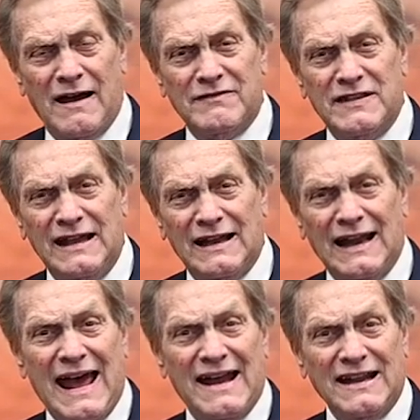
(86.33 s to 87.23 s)
the
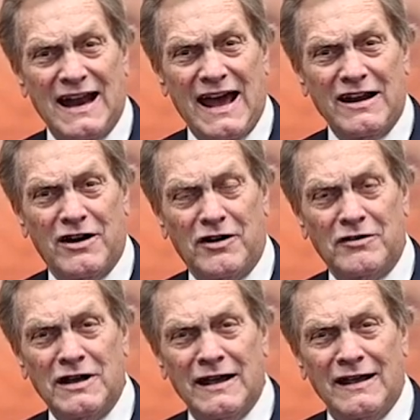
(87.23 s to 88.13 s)
land in
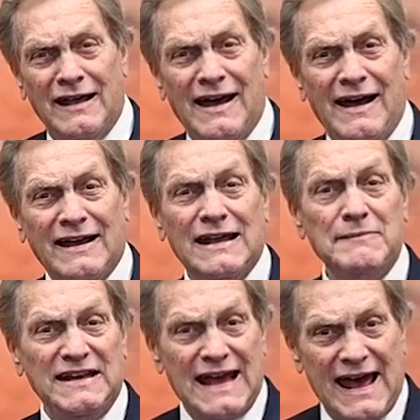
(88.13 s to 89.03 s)
Idaho can
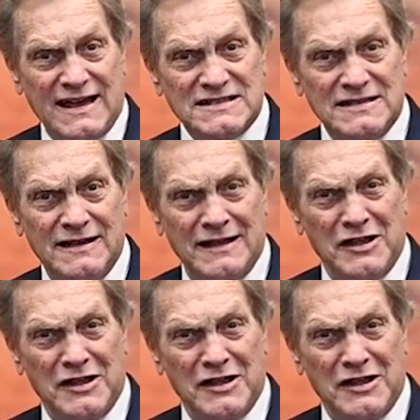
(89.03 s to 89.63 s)
be taxed,